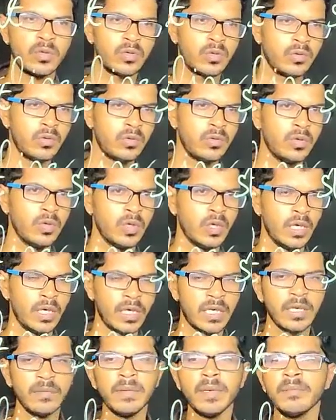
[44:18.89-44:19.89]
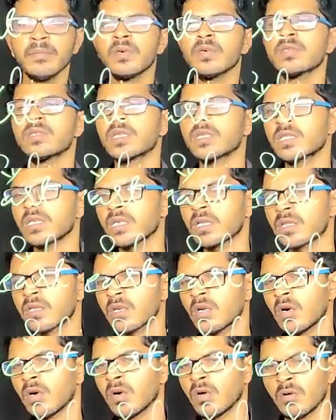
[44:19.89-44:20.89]
to remember the things
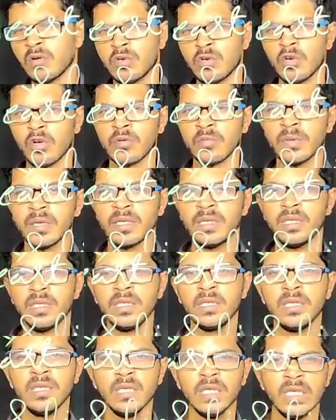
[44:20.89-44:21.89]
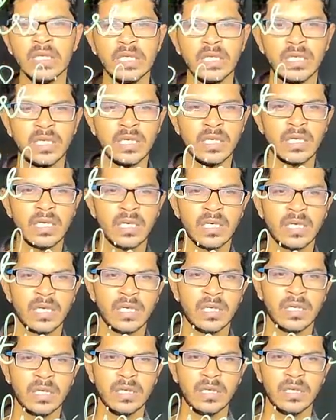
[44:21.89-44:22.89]
now normally, he is
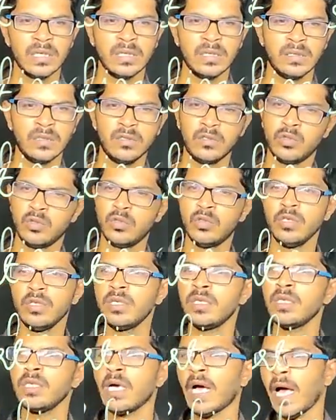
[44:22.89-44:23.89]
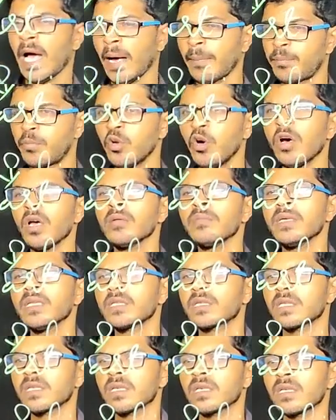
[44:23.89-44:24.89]
doing abnormal
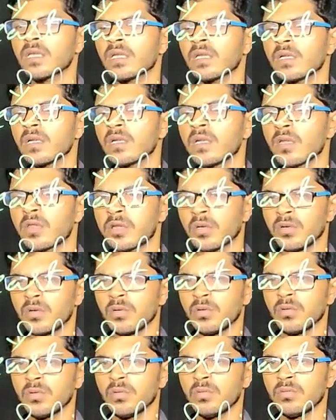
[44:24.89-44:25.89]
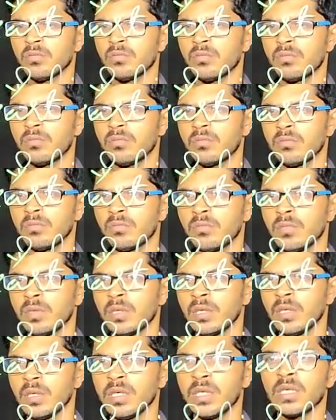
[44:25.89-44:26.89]
things, so
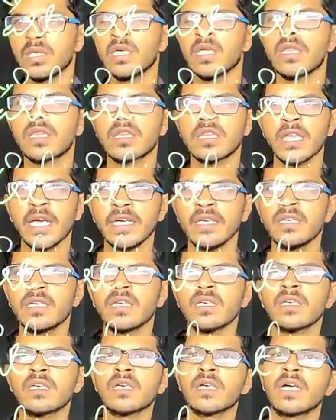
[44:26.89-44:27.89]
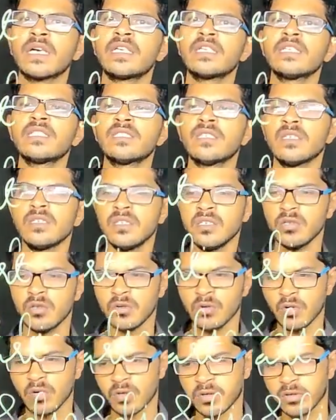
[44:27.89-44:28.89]
his psychic condition is
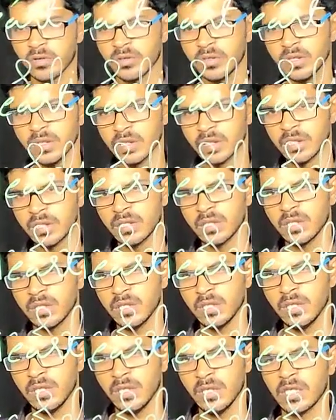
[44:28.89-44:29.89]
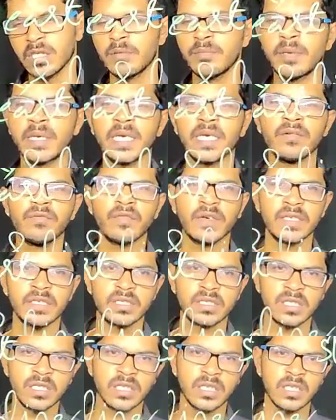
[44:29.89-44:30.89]
not so good, his brain
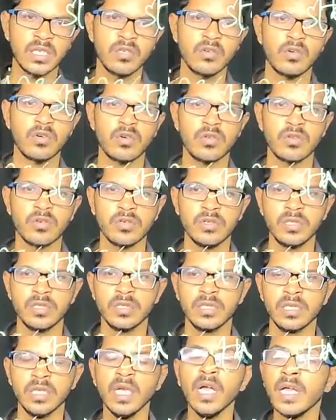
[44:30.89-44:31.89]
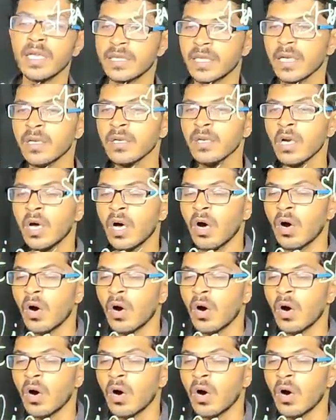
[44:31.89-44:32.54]
functioning is not so good. Then